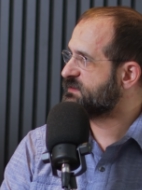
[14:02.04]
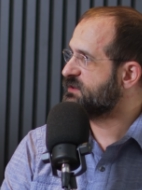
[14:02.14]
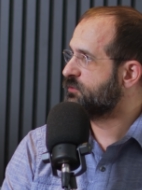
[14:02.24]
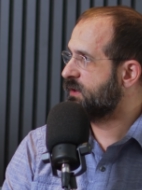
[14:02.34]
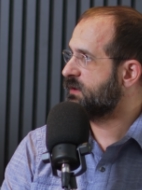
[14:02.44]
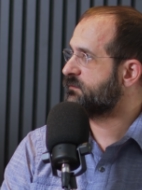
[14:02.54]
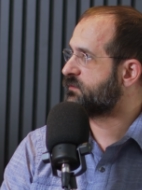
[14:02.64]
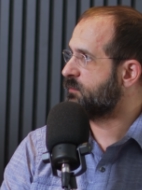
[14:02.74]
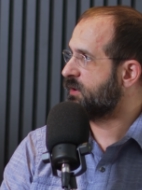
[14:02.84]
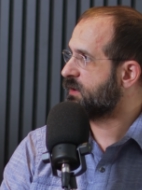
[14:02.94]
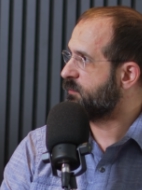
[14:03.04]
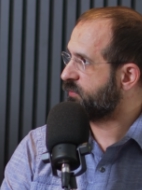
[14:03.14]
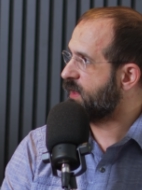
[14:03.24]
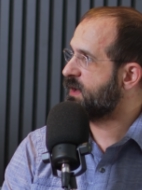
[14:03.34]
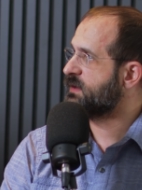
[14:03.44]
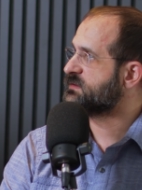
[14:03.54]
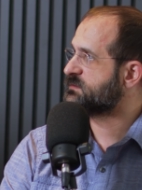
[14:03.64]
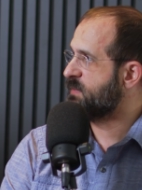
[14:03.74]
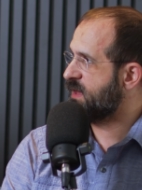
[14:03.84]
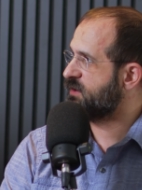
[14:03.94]
that you get from a
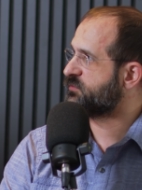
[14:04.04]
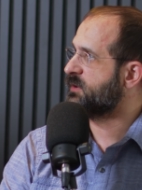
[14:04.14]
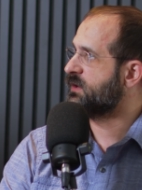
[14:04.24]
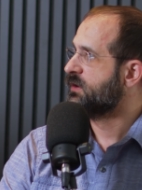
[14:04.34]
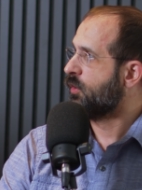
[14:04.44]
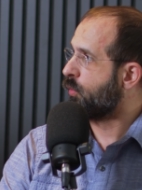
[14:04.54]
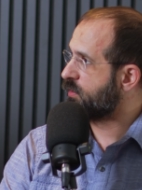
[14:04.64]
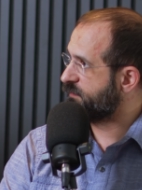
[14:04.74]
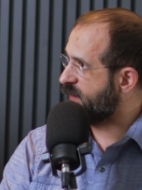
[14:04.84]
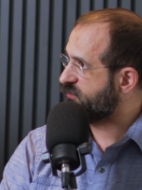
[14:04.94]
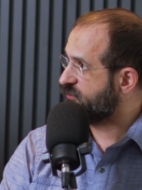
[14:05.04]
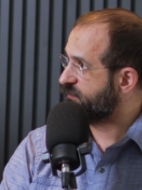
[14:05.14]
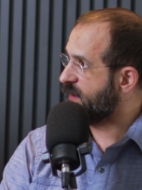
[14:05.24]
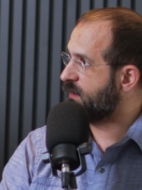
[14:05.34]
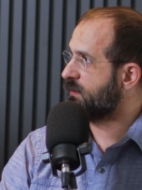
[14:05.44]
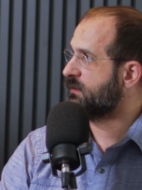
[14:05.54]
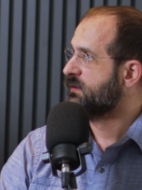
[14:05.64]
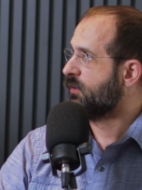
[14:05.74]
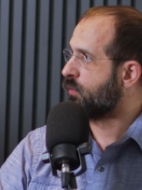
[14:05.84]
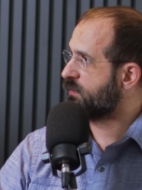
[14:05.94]
compliance management, organizational data,
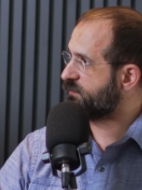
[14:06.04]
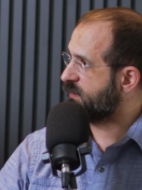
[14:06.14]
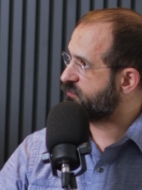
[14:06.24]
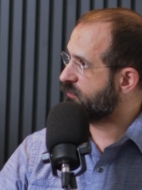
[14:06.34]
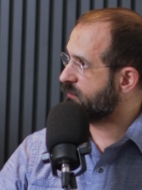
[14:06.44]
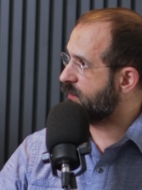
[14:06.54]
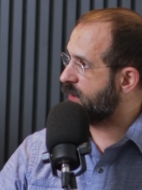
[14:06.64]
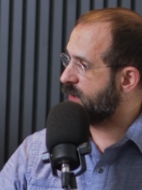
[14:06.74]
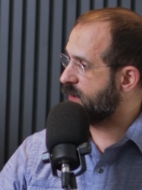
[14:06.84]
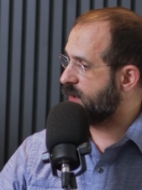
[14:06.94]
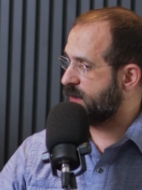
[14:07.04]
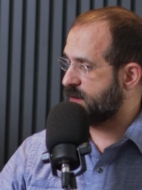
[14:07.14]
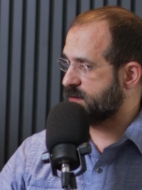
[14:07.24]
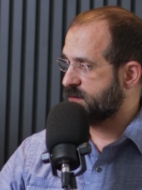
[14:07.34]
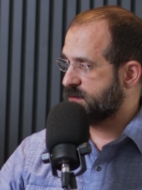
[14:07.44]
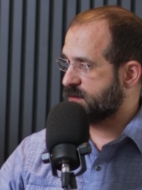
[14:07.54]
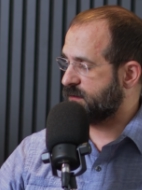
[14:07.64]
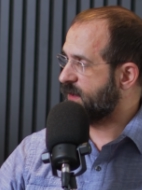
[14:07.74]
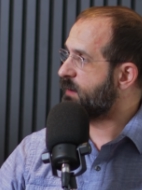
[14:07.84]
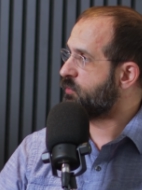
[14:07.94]
organizational uh, uh,
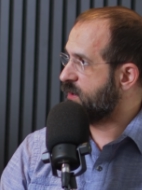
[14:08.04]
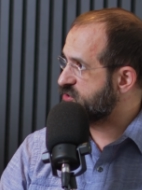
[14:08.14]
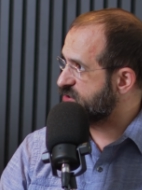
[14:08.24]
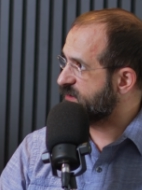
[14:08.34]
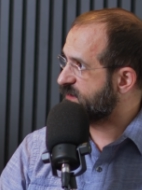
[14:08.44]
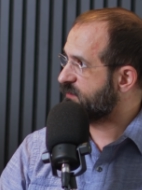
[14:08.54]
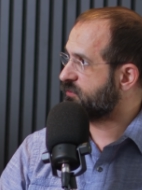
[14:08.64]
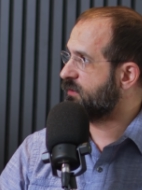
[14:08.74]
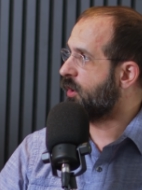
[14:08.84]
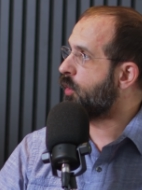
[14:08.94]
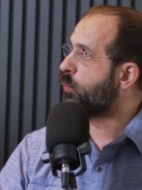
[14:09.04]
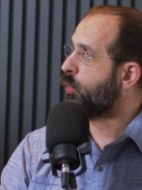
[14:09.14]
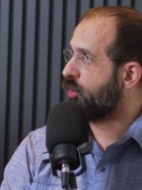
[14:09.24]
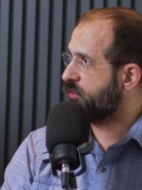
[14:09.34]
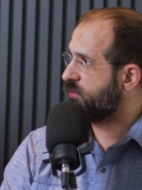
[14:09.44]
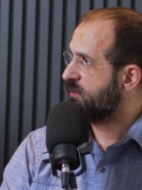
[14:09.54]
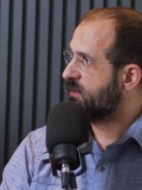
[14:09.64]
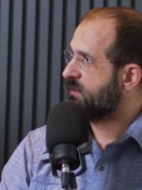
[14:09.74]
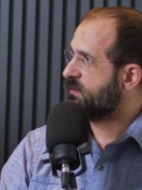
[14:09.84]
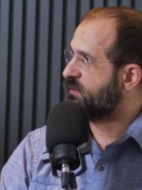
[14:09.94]
collaboration, etc., are worth
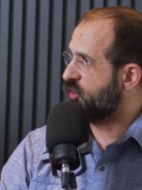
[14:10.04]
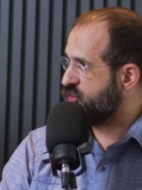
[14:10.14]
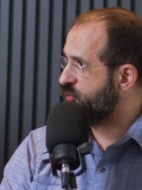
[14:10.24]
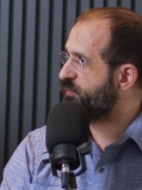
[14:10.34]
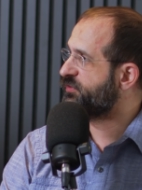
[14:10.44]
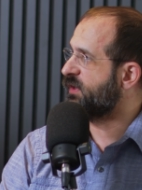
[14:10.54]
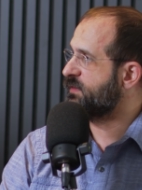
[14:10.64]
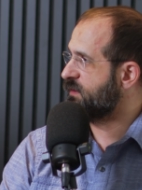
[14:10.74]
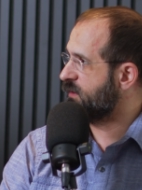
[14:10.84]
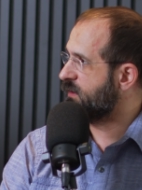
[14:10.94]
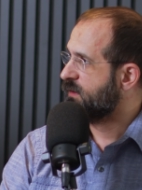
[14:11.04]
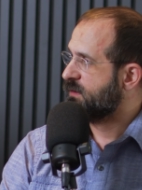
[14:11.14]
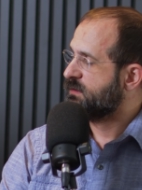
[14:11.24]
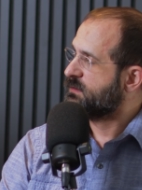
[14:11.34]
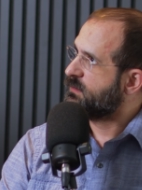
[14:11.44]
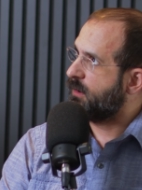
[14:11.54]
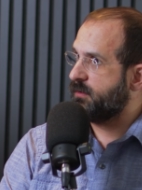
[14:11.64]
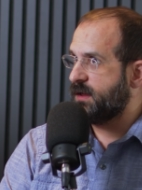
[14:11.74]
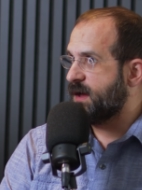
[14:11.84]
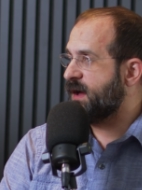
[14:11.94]
the hoops and the oh
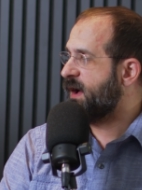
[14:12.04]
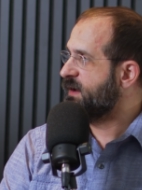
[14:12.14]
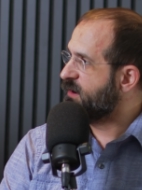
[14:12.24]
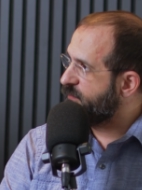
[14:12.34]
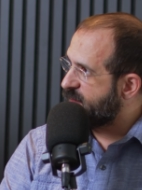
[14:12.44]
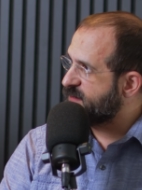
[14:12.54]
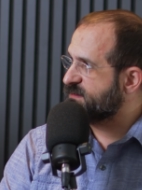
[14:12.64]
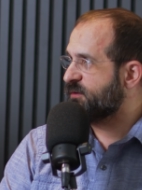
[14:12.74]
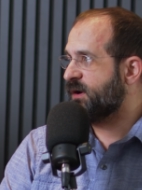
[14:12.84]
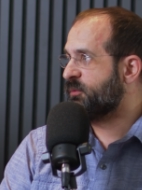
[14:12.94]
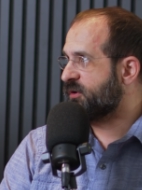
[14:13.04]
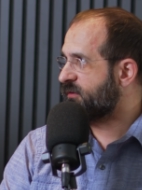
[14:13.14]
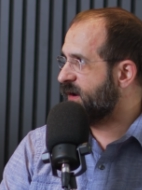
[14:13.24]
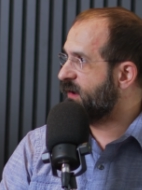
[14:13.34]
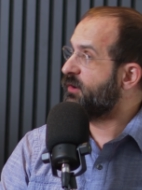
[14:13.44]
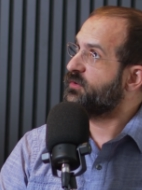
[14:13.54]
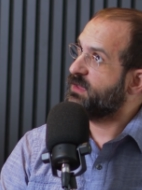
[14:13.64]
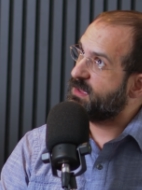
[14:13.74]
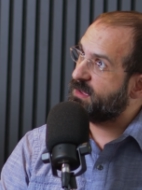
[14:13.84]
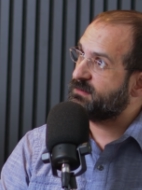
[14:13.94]
yeah, I know that doesn't quite work right. Oh
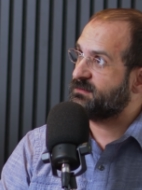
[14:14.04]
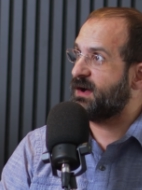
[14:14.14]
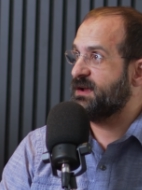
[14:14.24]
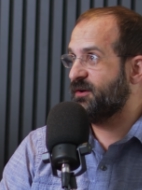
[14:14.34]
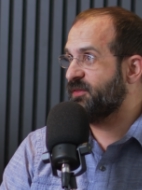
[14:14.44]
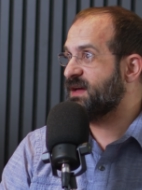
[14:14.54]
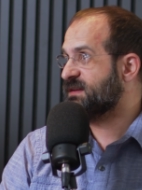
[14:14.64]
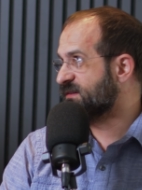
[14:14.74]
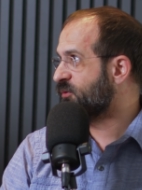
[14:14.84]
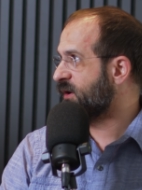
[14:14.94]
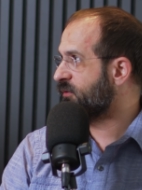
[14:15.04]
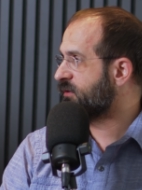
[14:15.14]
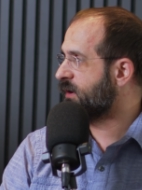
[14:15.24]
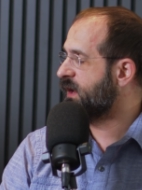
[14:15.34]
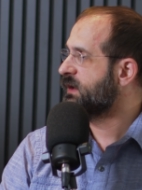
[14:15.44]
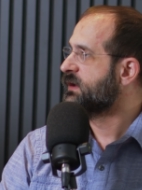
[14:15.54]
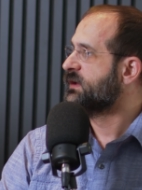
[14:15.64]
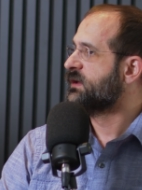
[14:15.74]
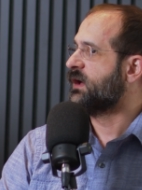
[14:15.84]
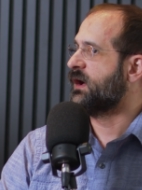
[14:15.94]
yeah, I know that doesn't quite work right.
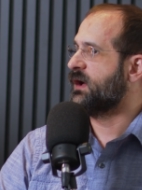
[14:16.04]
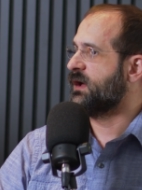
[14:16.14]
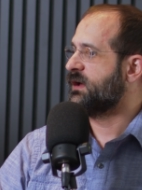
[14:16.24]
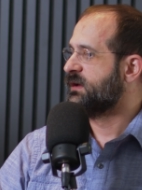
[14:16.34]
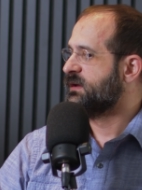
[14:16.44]
Uh,